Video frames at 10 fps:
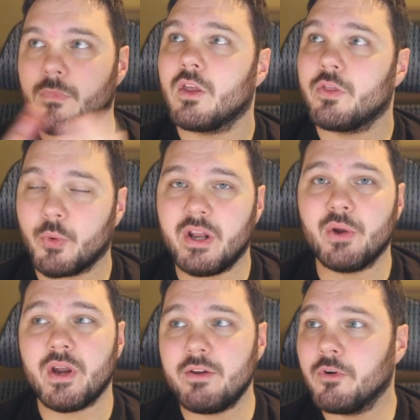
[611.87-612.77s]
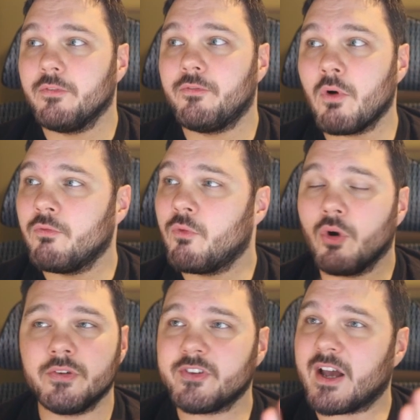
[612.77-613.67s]
3 and a green for a
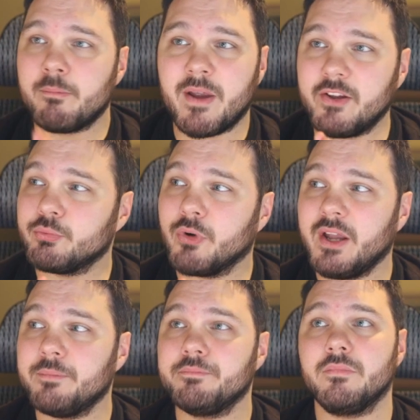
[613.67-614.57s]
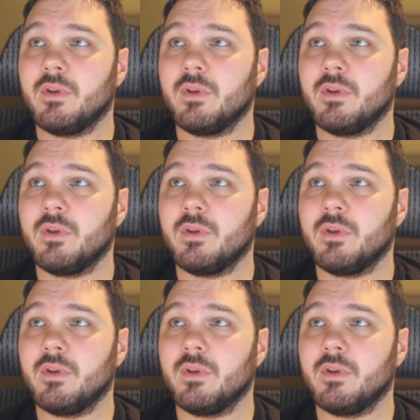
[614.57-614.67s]
4/4 is kind of base rate.